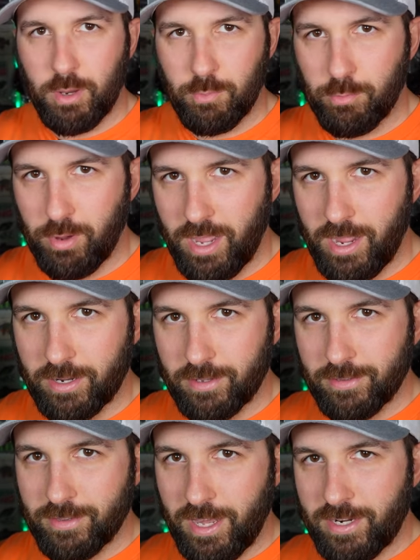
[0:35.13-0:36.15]
paper bag.
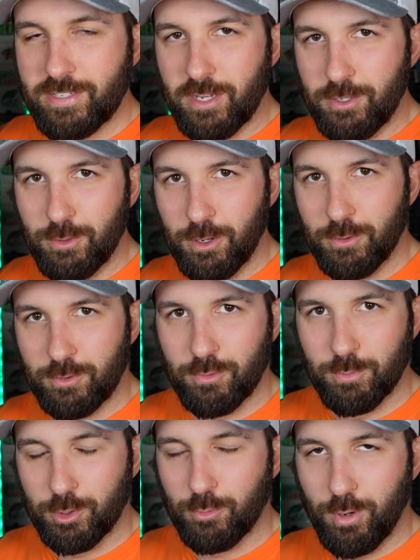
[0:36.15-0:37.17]
That is how you know it's
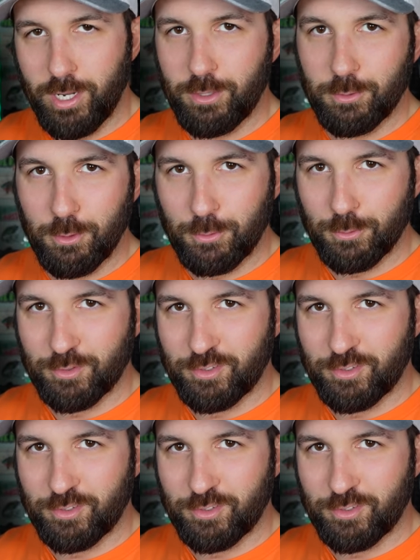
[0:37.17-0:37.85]
from a great local